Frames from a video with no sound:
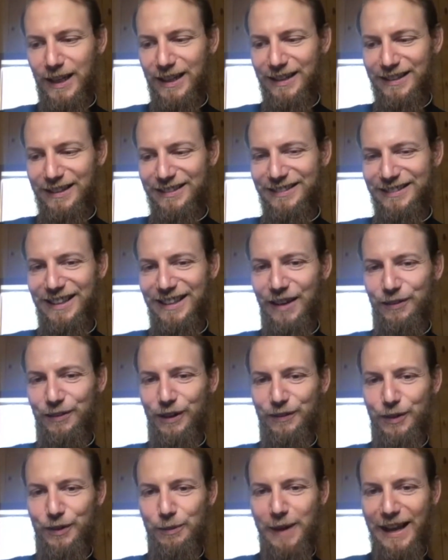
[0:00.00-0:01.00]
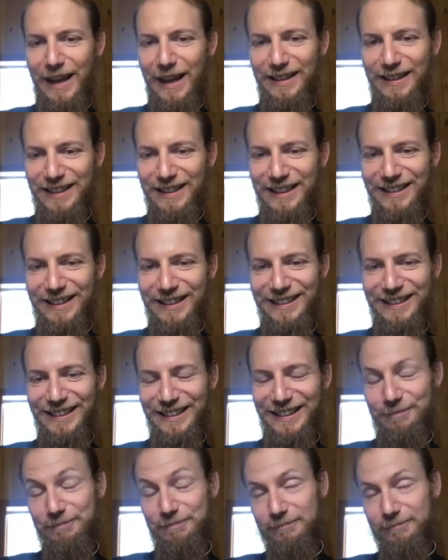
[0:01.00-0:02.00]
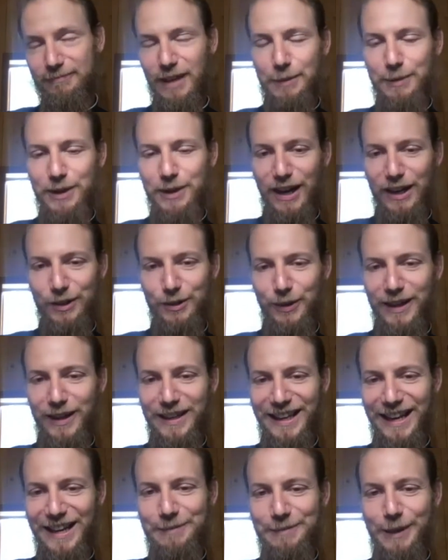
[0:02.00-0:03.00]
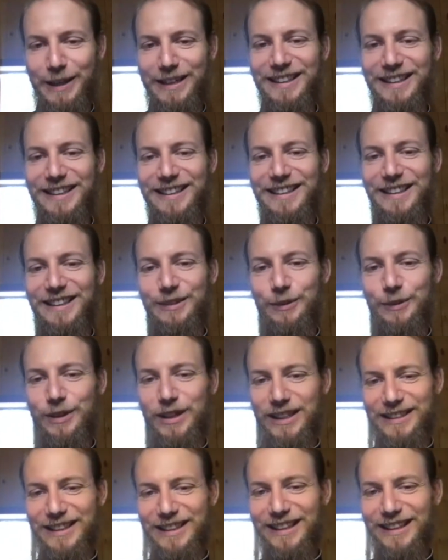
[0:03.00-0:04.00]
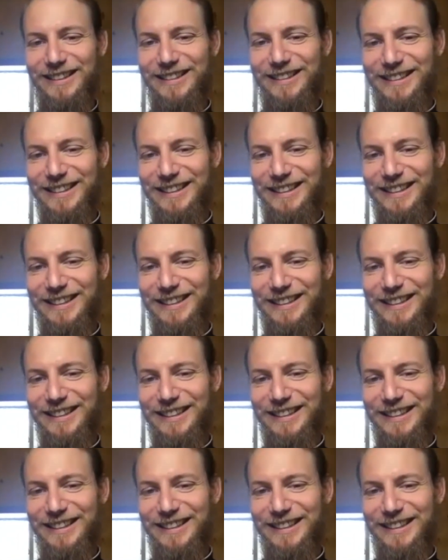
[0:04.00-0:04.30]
level of normality. Maybe not quite yet, but we'll get there.